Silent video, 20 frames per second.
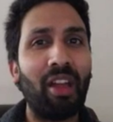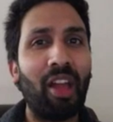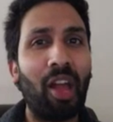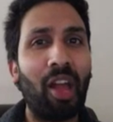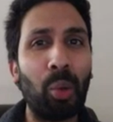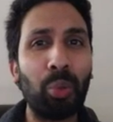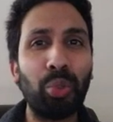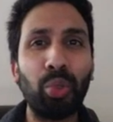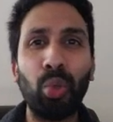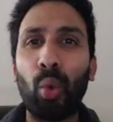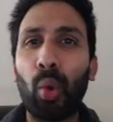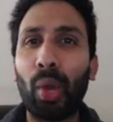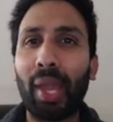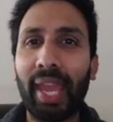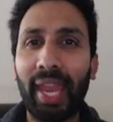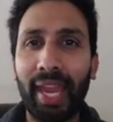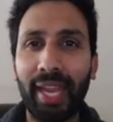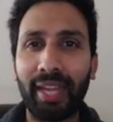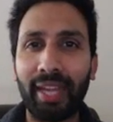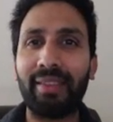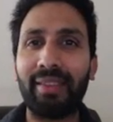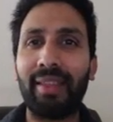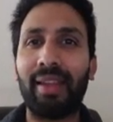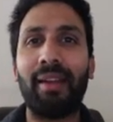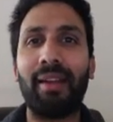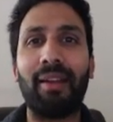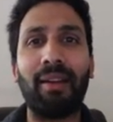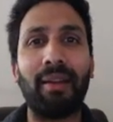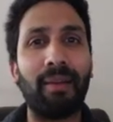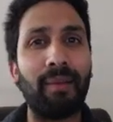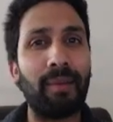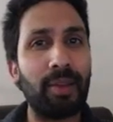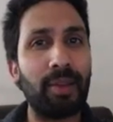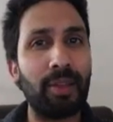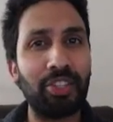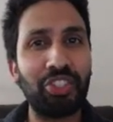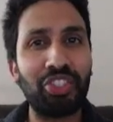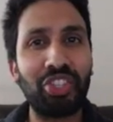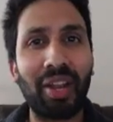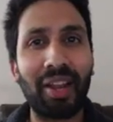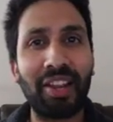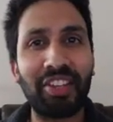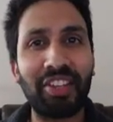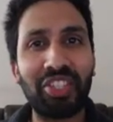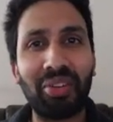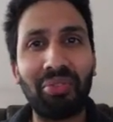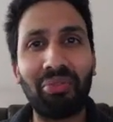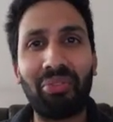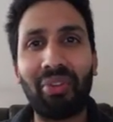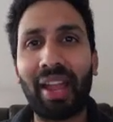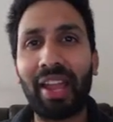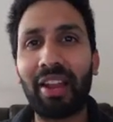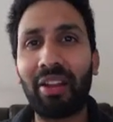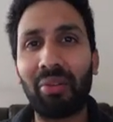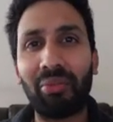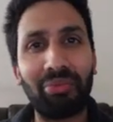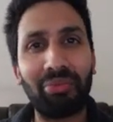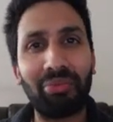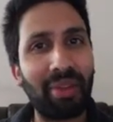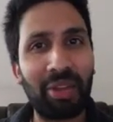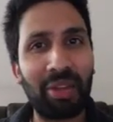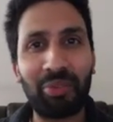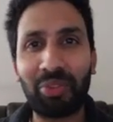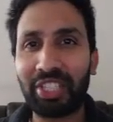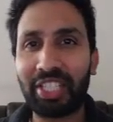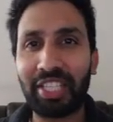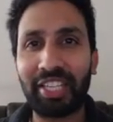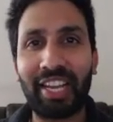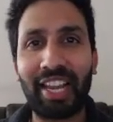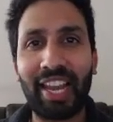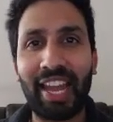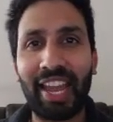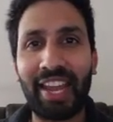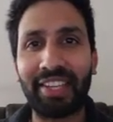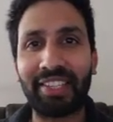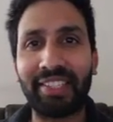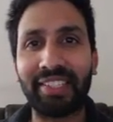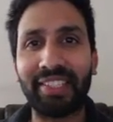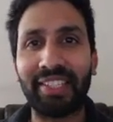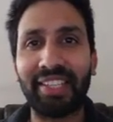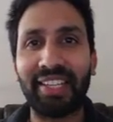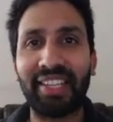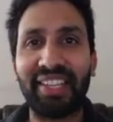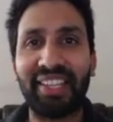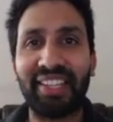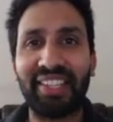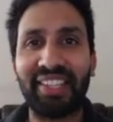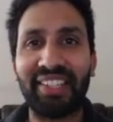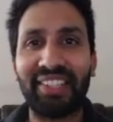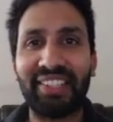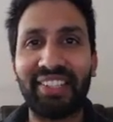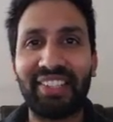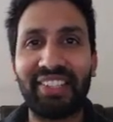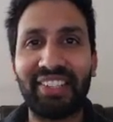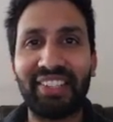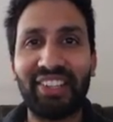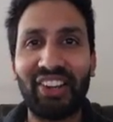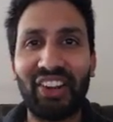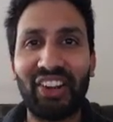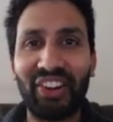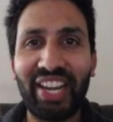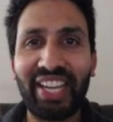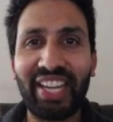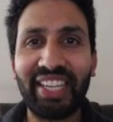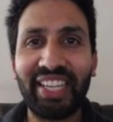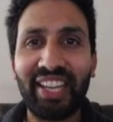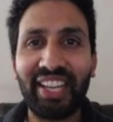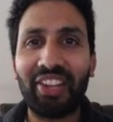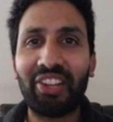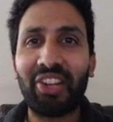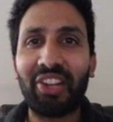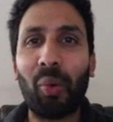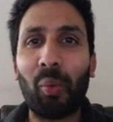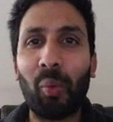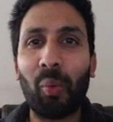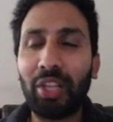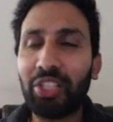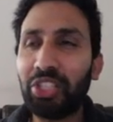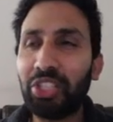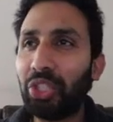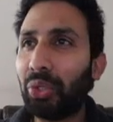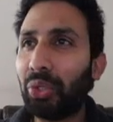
how to locate the installation file of nVision client. Alright, now once